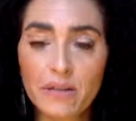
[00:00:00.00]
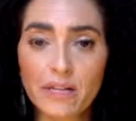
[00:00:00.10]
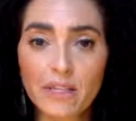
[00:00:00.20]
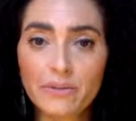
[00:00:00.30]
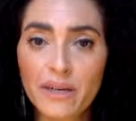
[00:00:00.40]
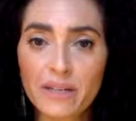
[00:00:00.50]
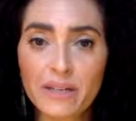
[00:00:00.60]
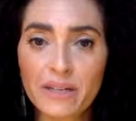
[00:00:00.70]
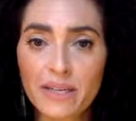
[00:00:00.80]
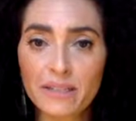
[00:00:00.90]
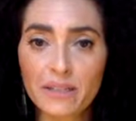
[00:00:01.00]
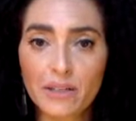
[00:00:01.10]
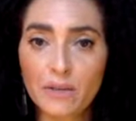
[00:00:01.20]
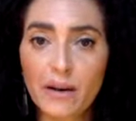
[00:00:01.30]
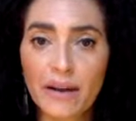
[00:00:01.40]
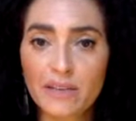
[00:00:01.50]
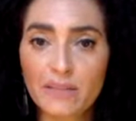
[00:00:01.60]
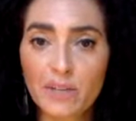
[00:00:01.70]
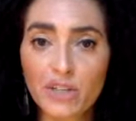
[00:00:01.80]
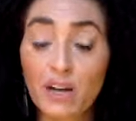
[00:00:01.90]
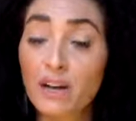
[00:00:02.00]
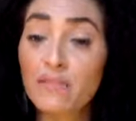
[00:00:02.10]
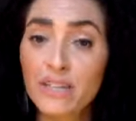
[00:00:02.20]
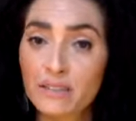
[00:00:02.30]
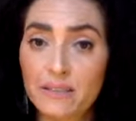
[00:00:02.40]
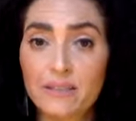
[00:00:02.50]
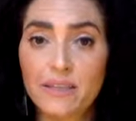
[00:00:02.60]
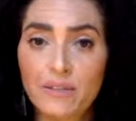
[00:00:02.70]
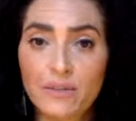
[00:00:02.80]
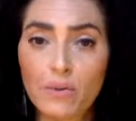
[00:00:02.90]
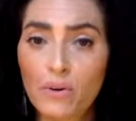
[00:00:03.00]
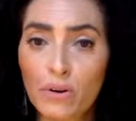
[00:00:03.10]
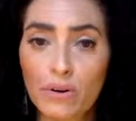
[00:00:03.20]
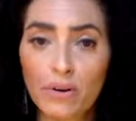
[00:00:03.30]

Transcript: and you recognize that you are as much of it as you are